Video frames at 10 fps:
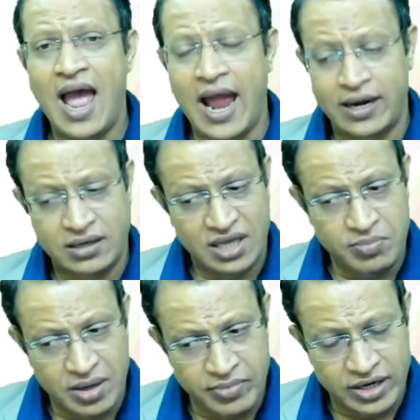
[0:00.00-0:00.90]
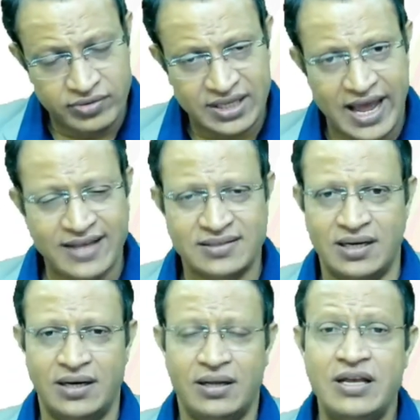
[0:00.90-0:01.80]
and he may meet with an
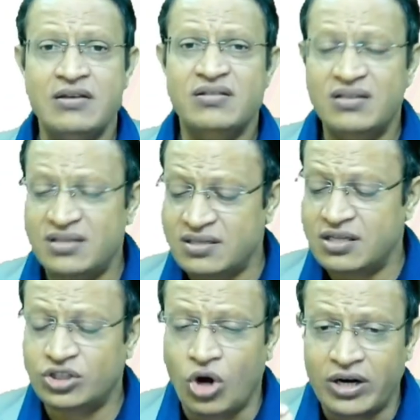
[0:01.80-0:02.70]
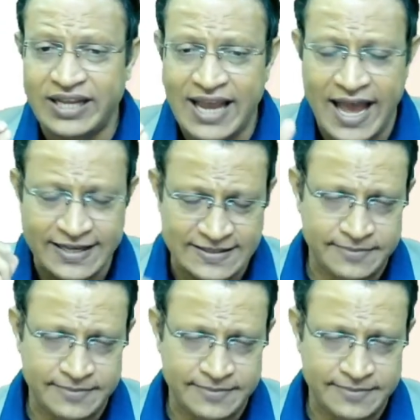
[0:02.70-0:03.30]
accident, this is the thought he has.